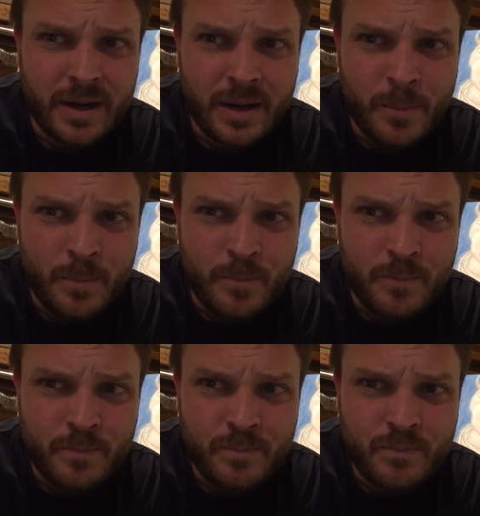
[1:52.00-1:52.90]
um,
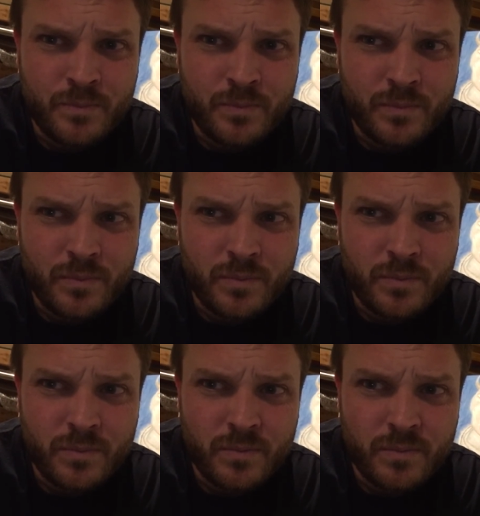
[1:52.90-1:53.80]

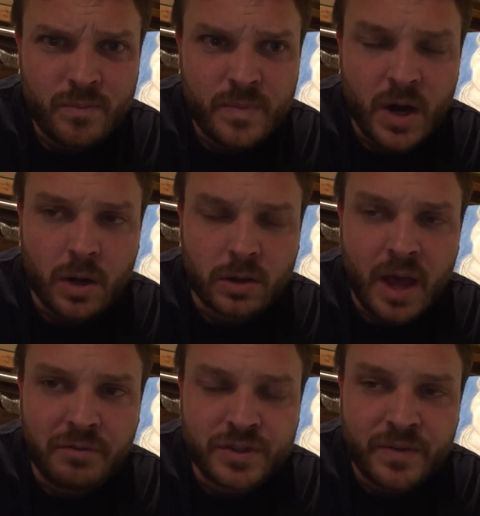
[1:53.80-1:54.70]
there are
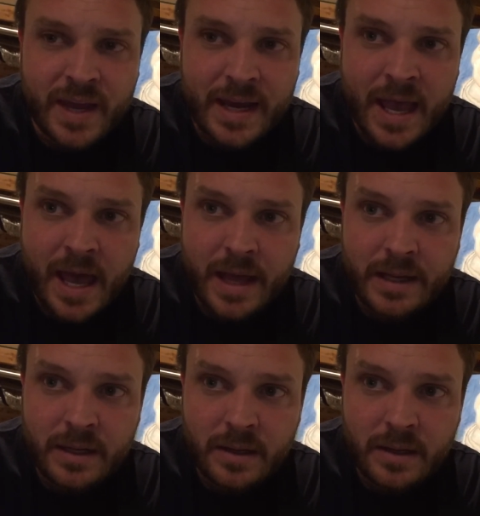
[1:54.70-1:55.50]
levels of getting hit,